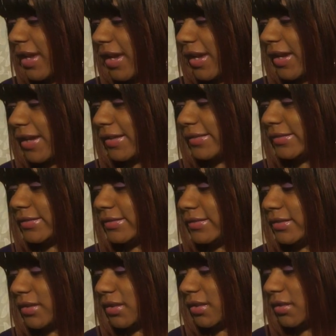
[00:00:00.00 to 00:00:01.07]
And
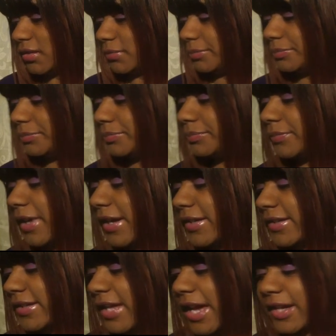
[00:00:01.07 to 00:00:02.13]

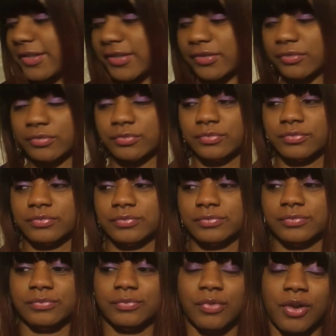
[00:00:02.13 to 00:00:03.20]
I decided to
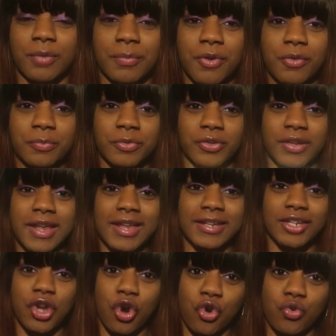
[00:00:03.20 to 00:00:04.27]
wear purple
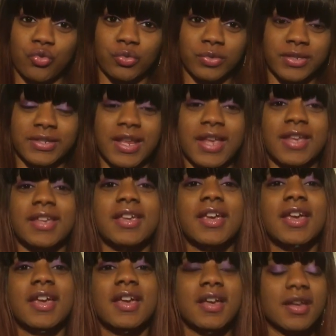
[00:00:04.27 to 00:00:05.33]
and gold today.
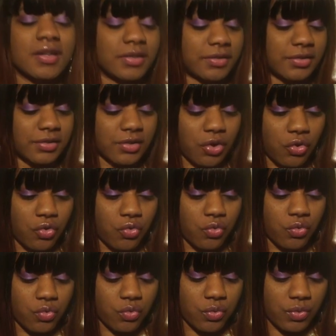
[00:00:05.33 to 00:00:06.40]
So
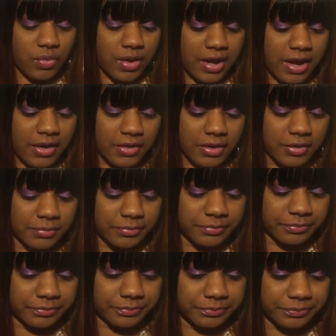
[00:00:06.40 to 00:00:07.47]
I
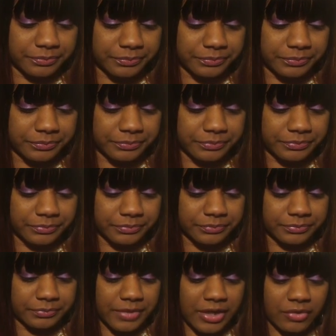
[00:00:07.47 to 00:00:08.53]

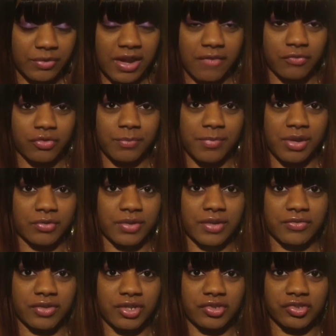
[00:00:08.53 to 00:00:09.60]
don't have on the belt or
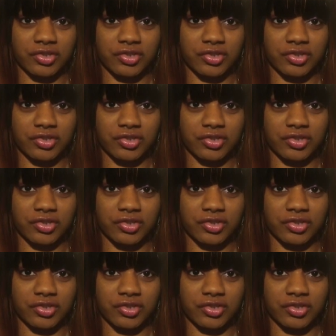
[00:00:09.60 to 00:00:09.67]
anything.